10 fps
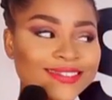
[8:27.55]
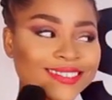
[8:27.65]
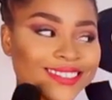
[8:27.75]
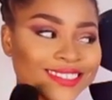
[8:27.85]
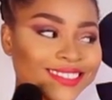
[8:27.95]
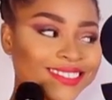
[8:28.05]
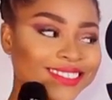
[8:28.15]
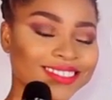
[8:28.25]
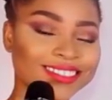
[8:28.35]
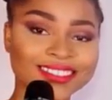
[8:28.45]

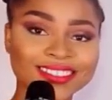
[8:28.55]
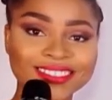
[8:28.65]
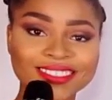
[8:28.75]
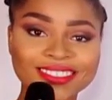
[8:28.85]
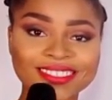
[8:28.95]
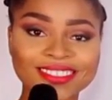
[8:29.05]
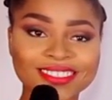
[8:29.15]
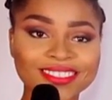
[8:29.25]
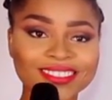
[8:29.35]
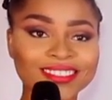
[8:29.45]

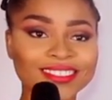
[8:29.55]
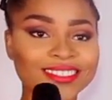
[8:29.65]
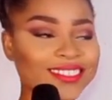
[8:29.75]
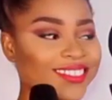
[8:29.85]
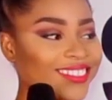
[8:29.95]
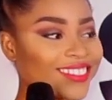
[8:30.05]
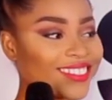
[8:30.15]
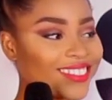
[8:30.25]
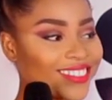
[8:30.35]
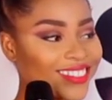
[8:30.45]

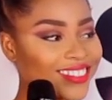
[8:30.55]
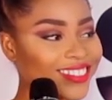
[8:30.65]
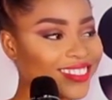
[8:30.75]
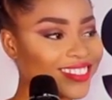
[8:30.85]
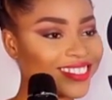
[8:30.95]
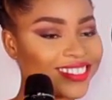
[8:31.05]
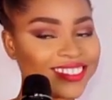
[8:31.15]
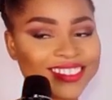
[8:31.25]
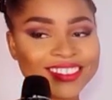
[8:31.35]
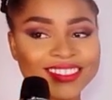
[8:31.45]

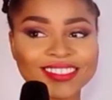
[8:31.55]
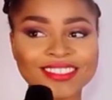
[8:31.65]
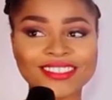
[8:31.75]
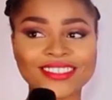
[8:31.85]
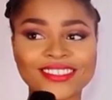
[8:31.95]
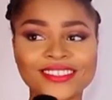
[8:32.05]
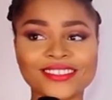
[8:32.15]
The person shown says nothing.